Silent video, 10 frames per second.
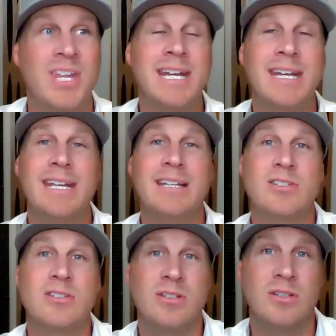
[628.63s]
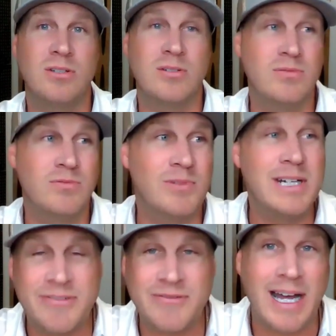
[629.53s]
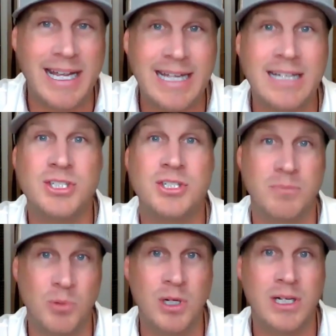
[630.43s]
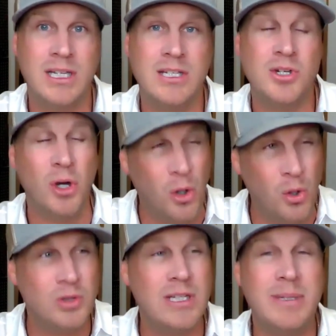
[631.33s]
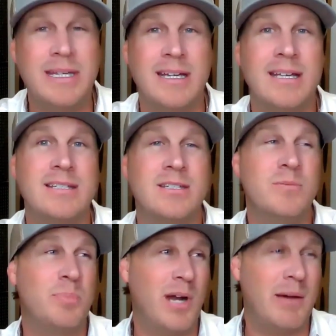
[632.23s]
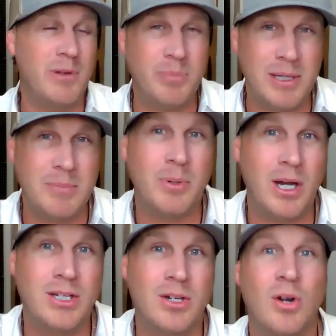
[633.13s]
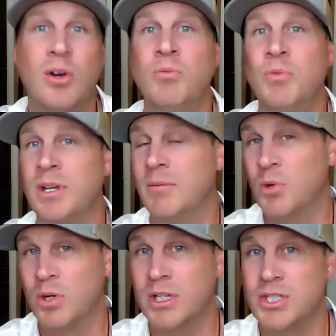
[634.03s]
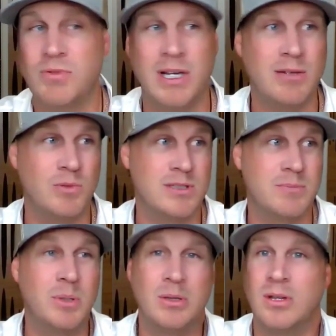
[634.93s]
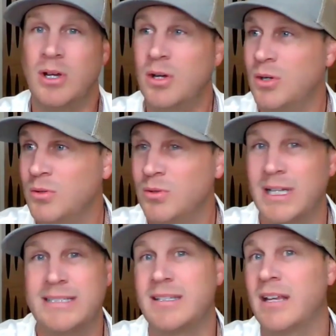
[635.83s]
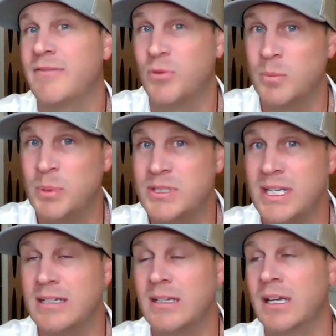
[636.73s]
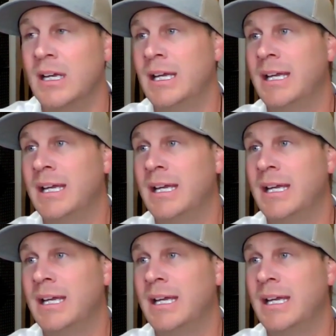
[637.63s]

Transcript: than it is to refinance your mortgage, only because you probably bought your home when a mortgage rate was below, let's say 4%.